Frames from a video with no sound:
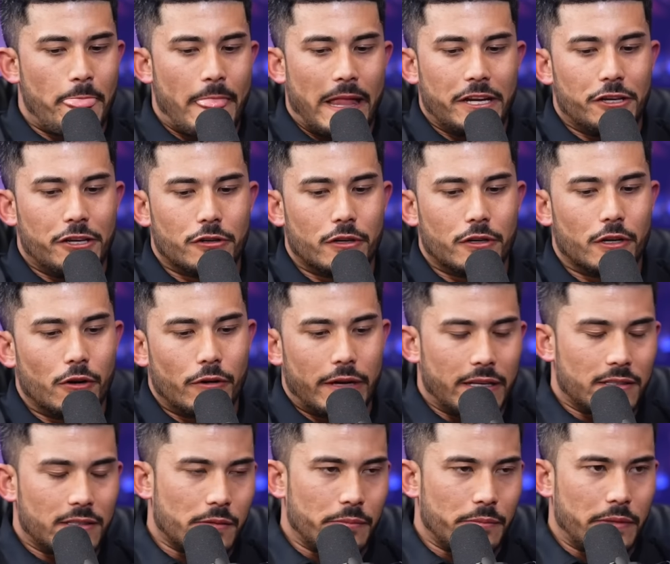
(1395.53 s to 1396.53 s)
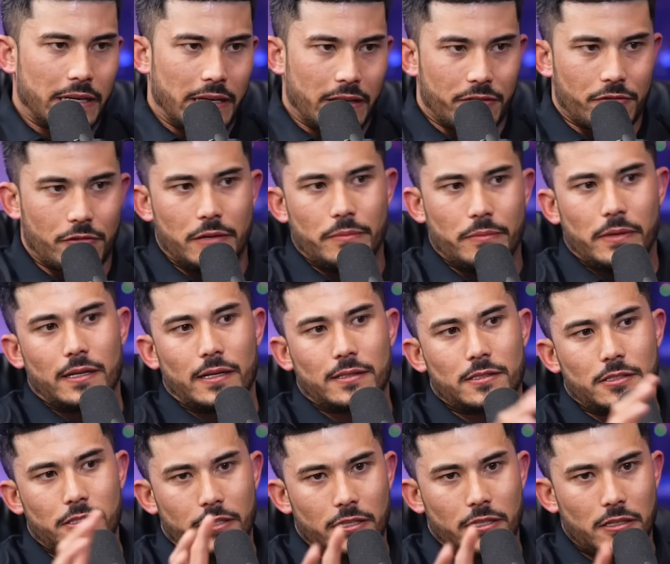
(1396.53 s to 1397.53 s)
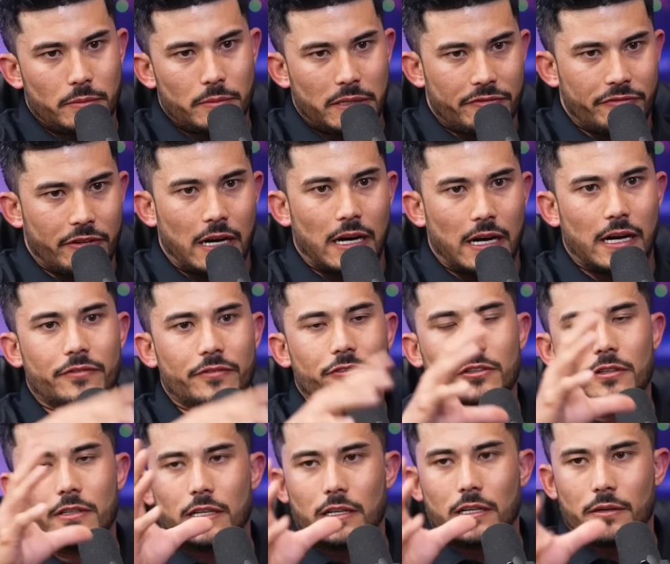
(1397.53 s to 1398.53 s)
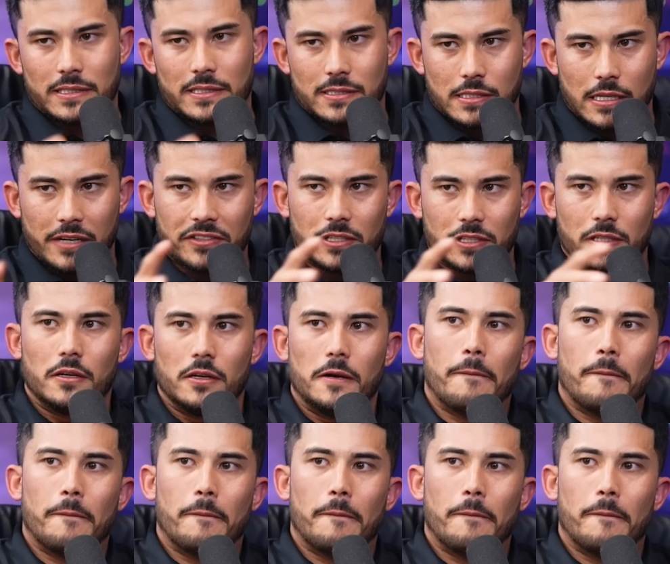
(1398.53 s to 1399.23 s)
And you can go get somebody at $3. You can get them at $5. You can get them at $7.